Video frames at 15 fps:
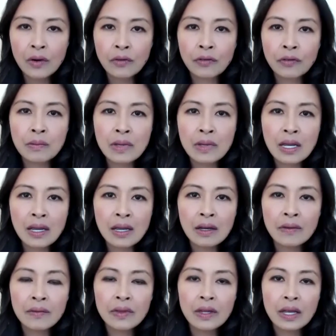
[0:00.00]
For me,
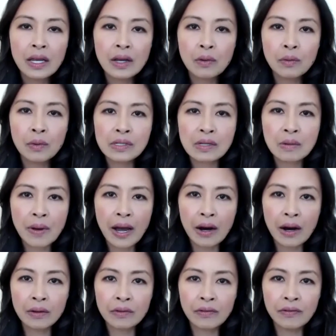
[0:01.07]
it was
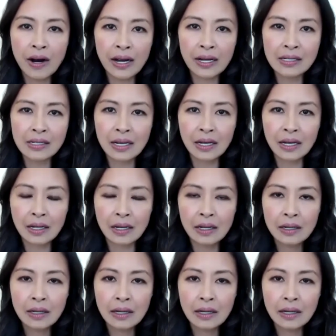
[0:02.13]
about finding